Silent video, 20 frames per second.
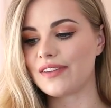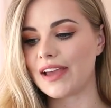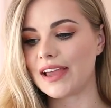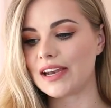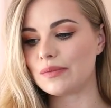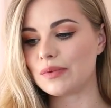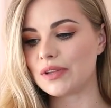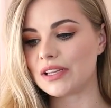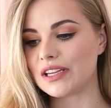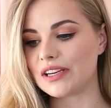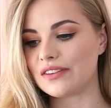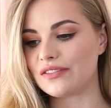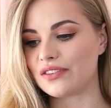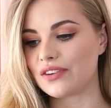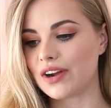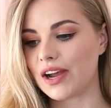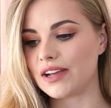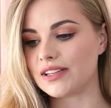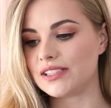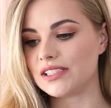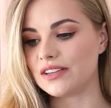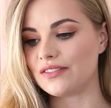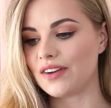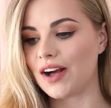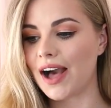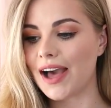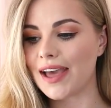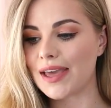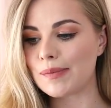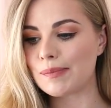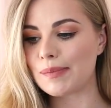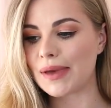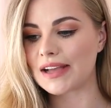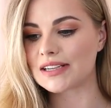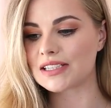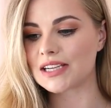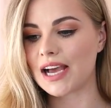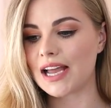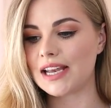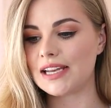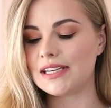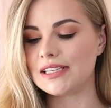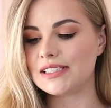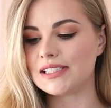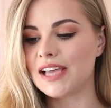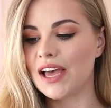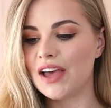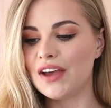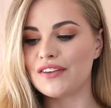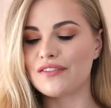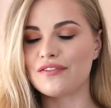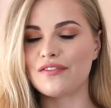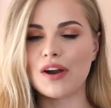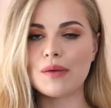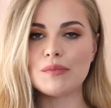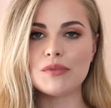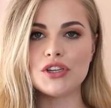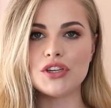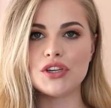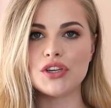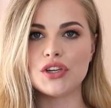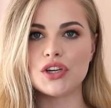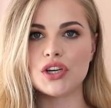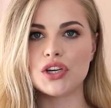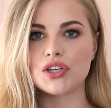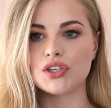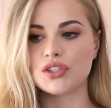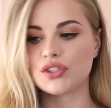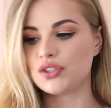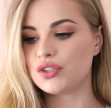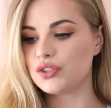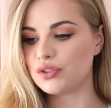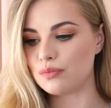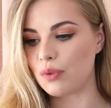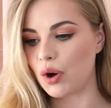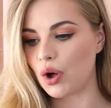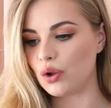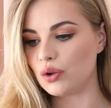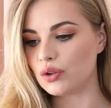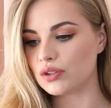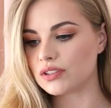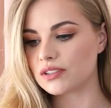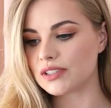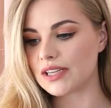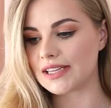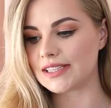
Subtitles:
available in a variety of high impact colors from nude to bold.